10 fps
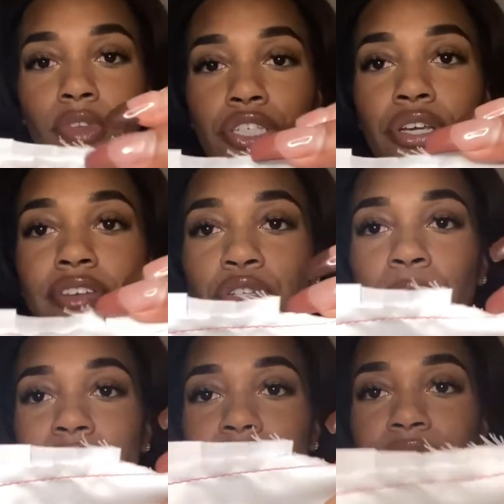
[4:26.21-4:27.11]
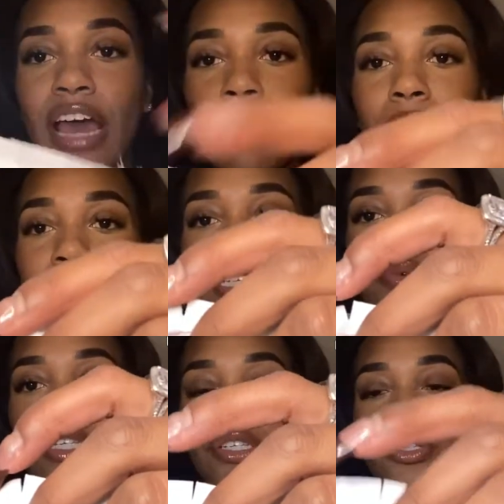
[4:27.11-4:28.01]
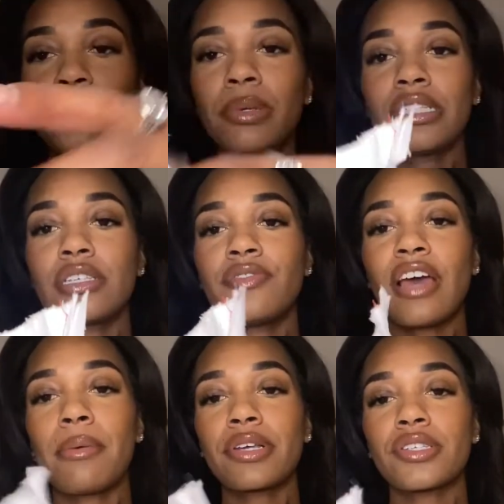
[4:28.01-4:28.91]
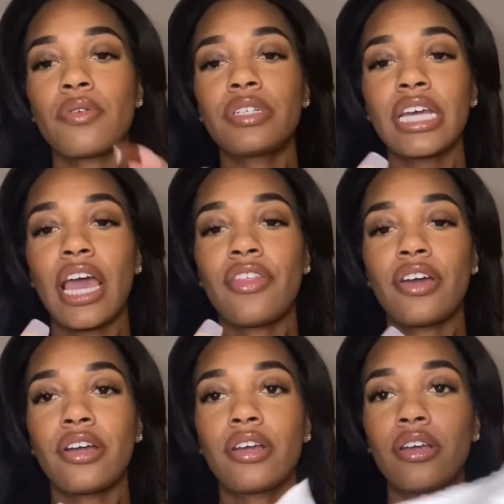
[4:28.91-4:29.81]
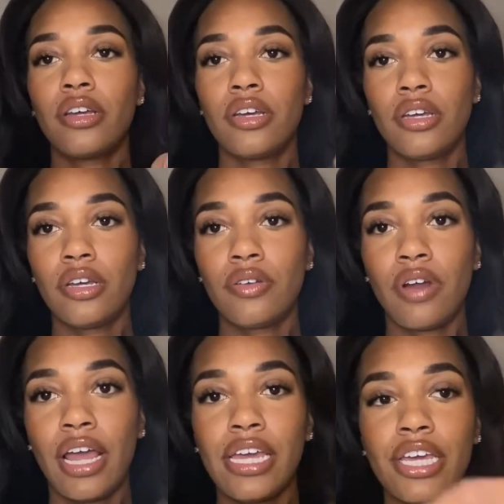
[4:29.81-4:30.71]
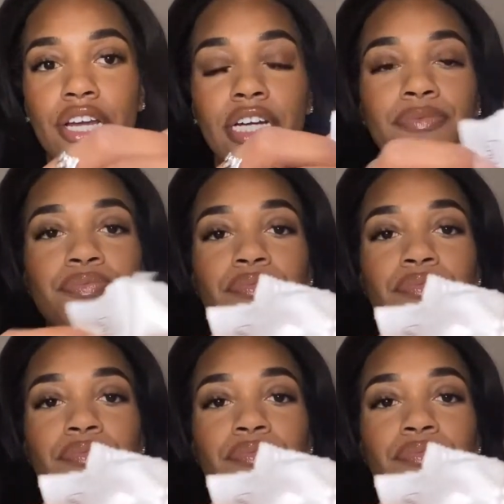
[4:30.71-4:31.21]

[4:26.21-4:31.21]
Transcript: So you have 2 pieces of fabric. This was 2 pieces of fabric sewn together right here.